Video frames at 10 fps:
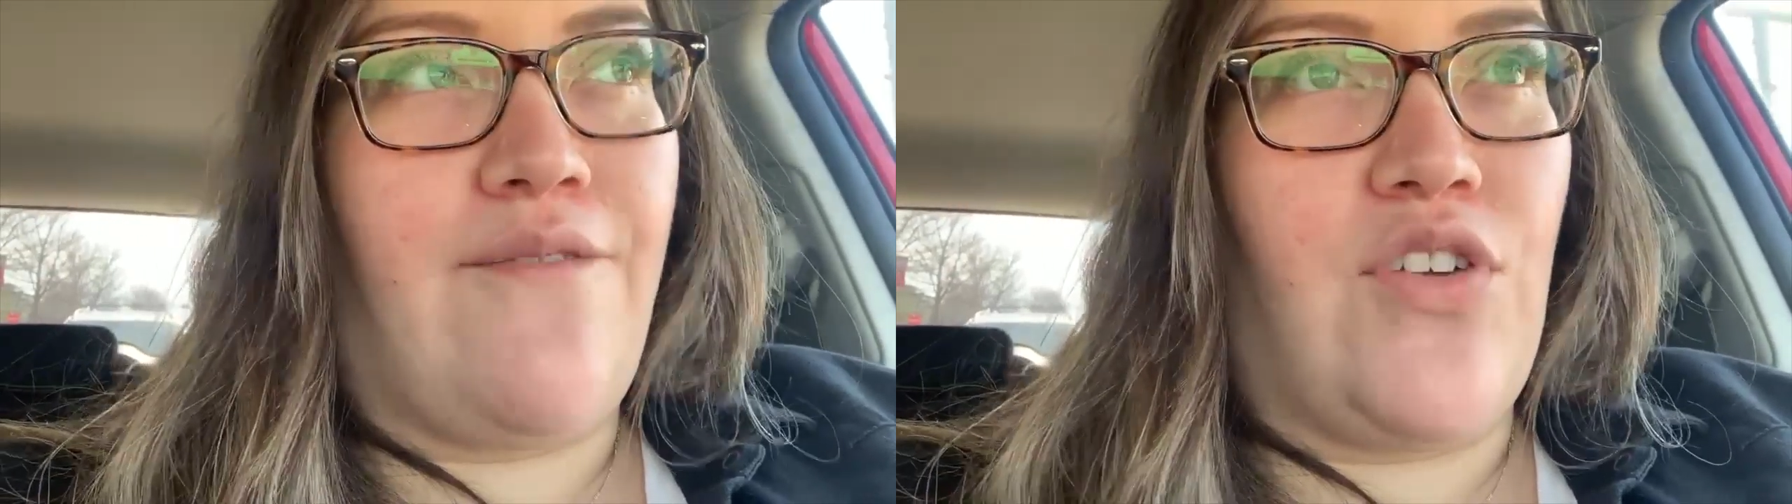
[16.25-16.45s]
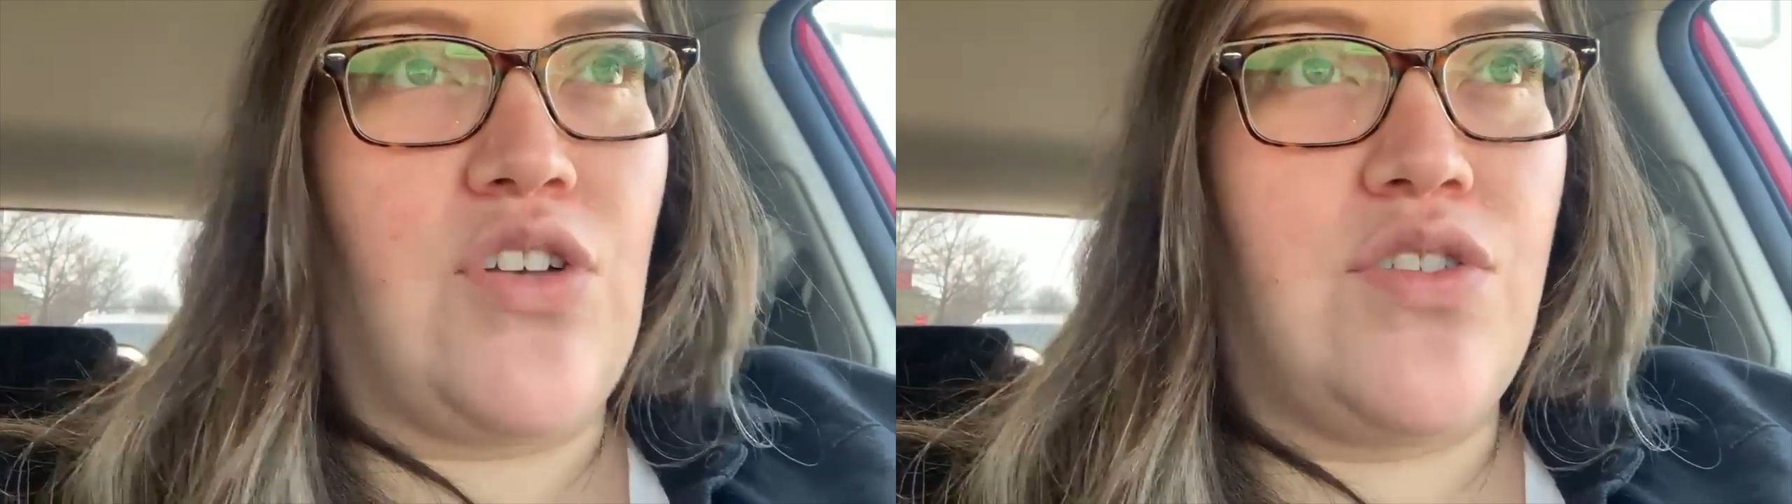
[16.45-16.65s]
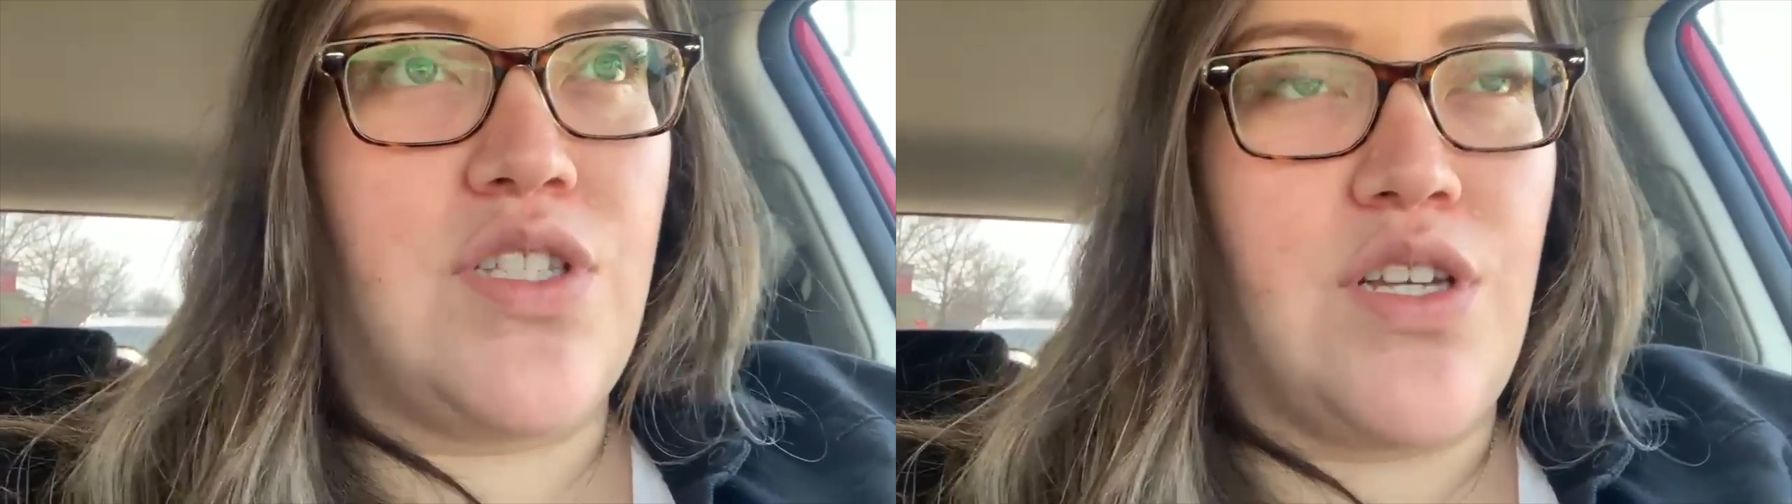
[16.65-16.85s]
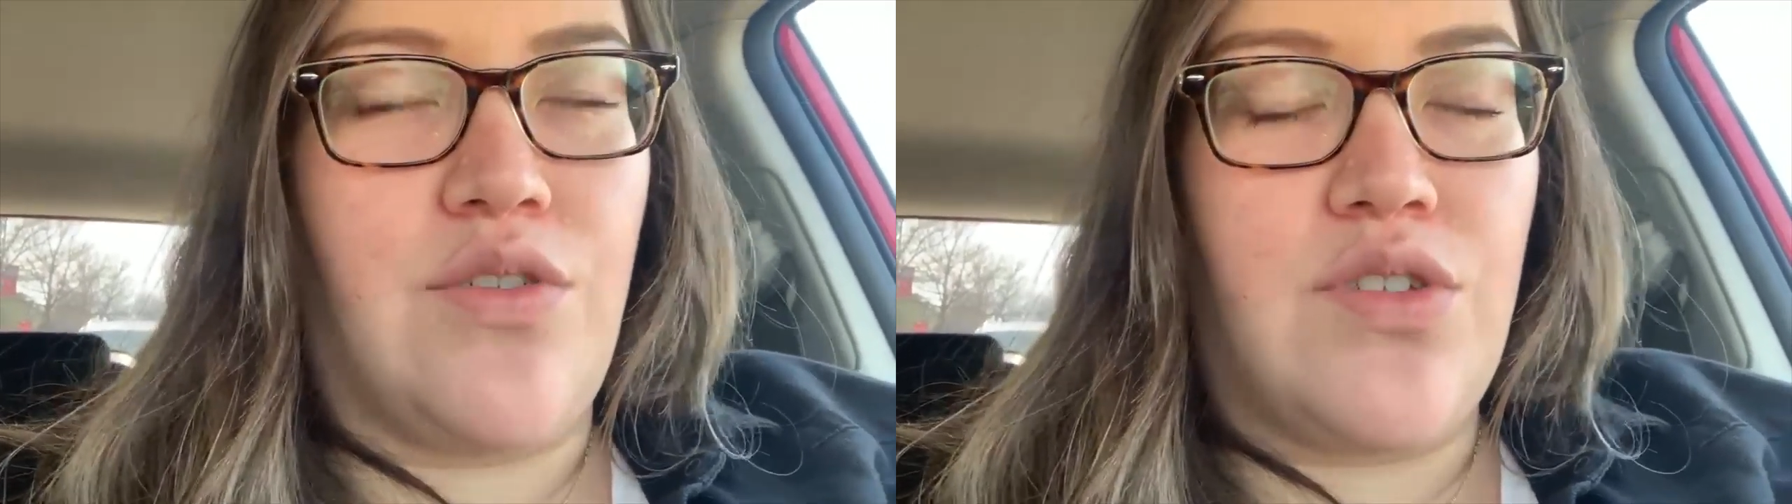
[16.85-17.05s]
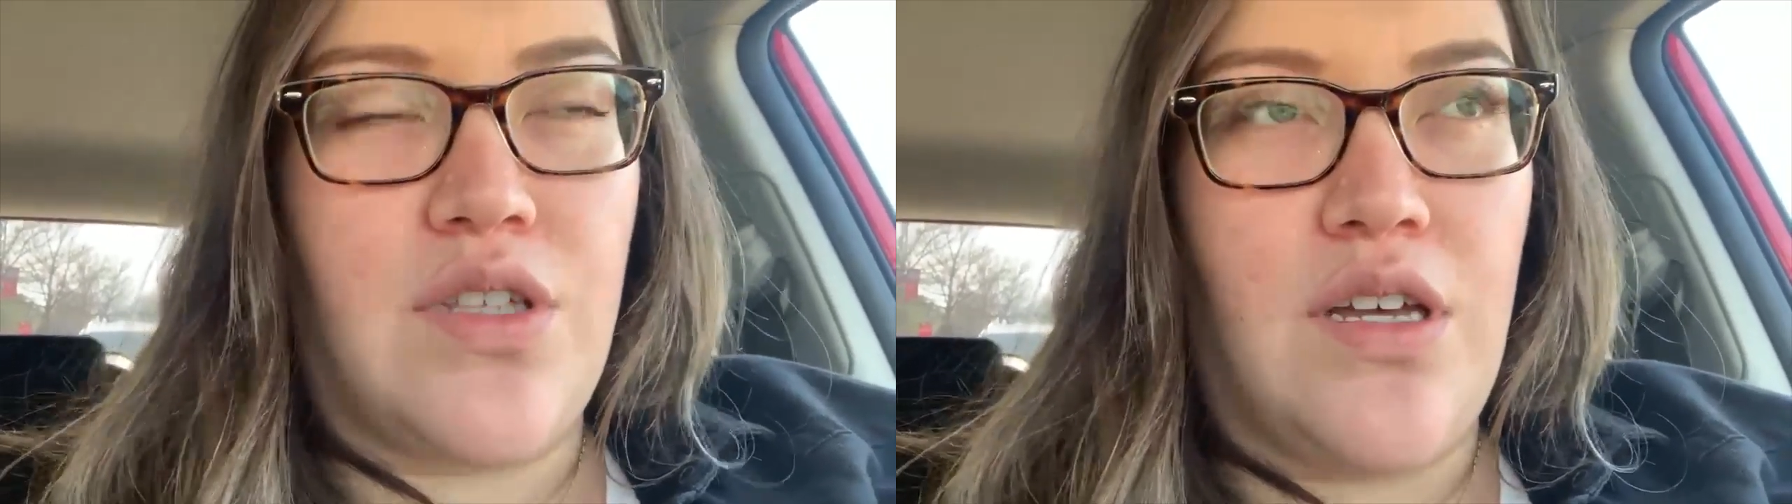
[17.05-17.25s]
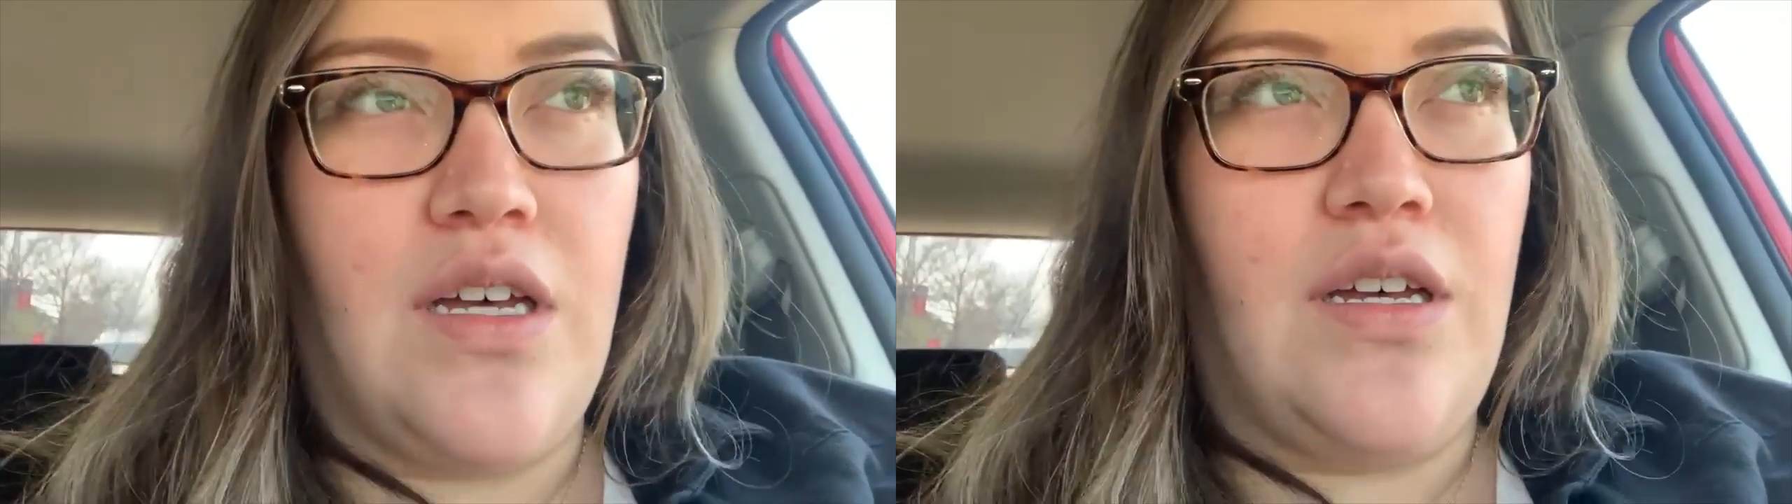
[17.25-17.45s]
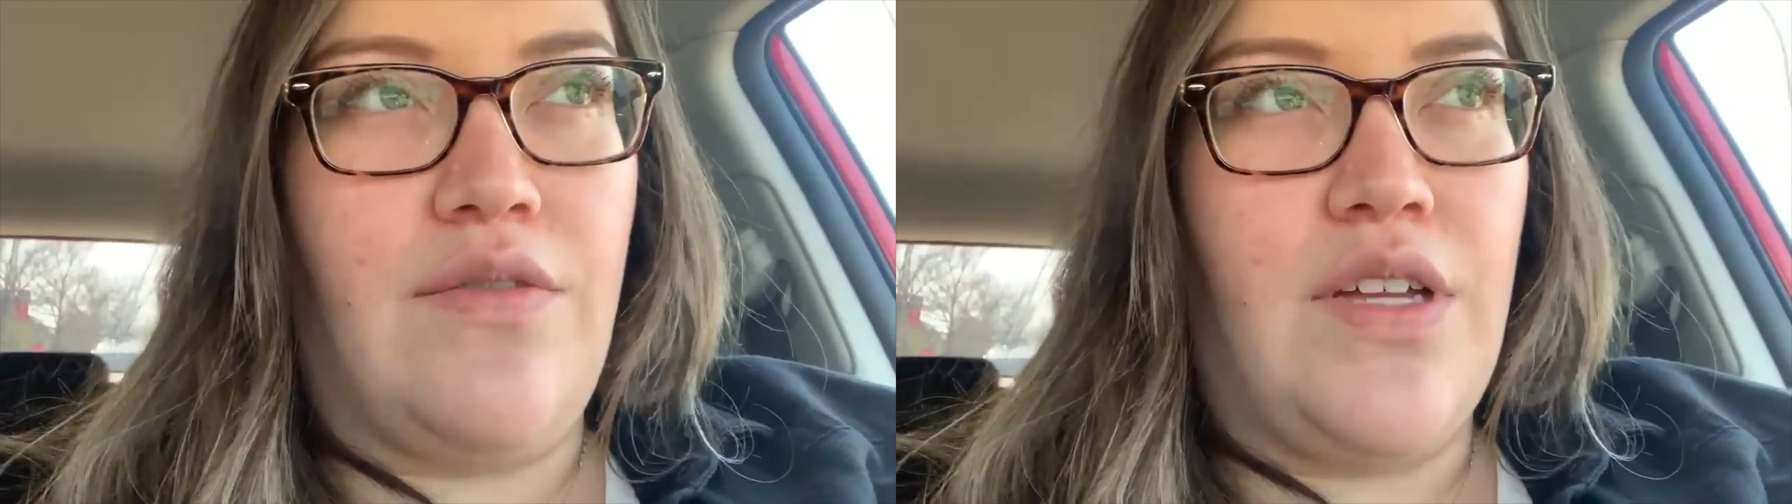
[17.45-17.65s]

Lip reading: first dose of